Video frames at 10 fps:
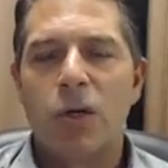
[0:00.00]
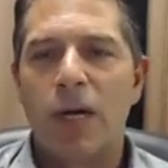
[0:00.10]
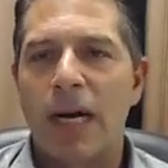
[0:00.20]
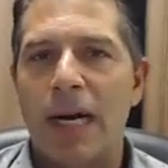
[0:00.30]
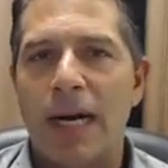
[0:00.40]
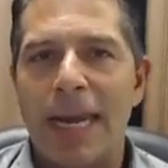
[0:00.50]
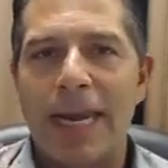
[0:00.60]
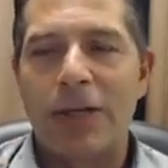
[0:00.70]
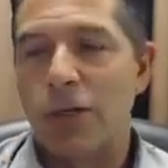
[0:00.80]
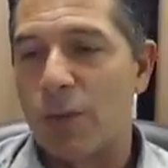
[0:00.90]

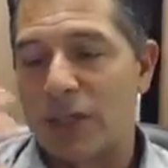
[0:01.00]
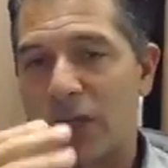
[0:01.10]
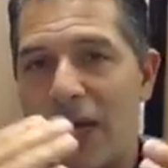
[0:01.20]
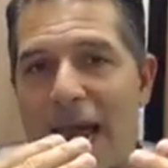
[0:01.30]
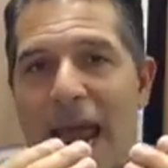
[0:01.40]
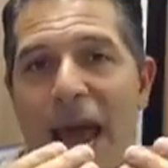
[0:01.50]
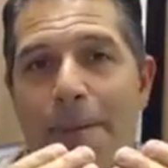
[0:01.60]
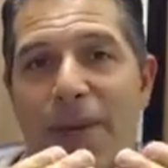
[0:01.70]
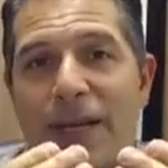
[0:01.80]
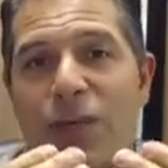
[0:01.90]
And what's going to
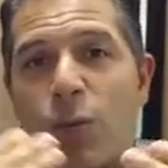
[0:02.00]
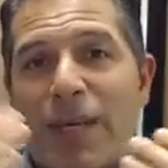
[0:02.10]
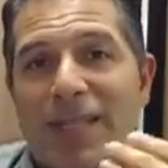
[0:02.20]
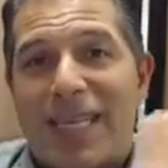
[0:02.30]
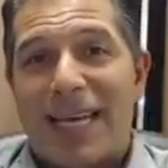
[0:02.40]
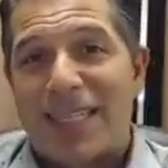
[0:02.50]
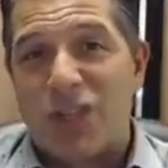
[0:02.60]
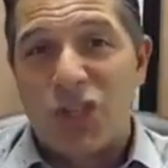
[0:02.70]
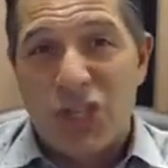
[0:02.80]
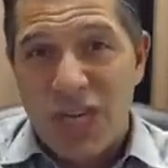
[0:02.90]
happen is we start to
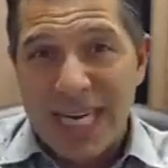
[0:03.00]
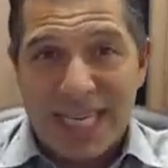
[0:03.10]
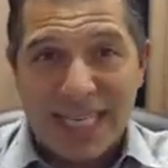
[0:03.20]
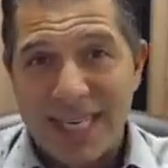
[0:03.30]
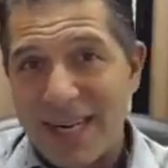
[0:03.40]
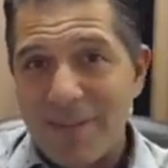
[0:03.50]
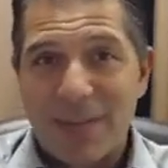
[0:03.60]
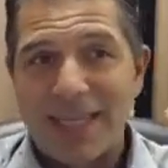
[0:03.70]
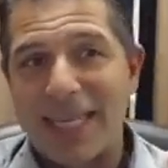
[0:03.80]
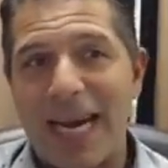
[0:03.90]
cheat
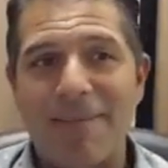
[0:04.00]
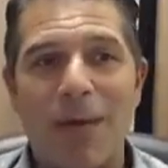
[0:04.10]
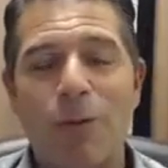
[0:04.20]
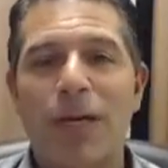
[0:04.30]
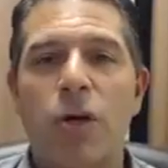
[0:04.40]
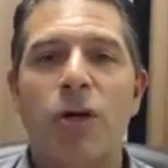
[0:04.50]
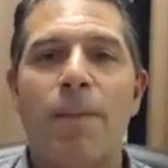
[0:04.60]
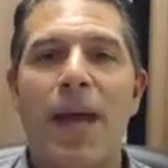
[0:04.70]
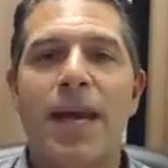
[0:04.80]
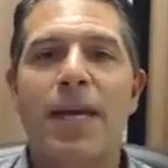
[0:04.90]
the time that we go to
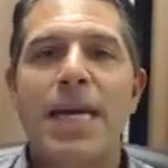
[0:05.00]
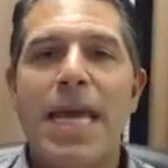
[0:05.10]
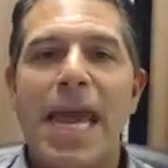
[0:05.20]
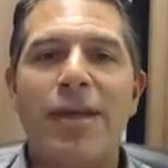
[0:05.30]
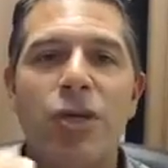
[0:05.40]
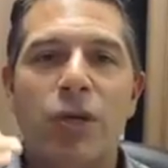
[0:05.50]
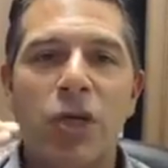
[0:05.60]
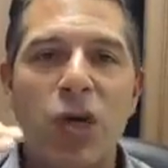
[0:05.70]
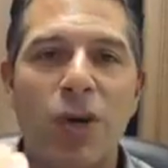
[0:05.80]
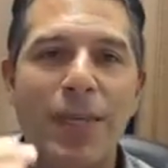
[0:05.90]
bed, and you are
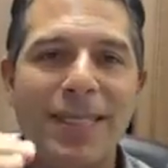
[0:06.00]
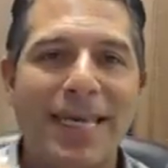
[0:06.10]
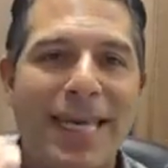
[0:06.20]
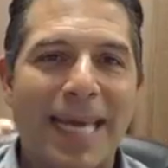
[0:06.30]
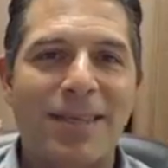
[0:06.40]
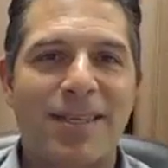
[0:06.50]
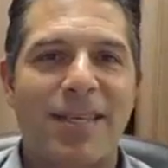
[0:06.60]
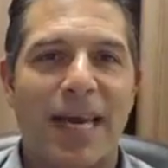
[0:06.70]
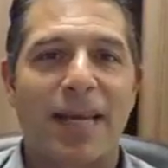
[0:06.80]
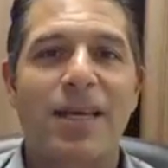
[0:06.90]
going to get
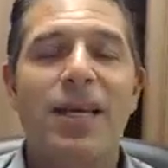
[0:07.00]
sick.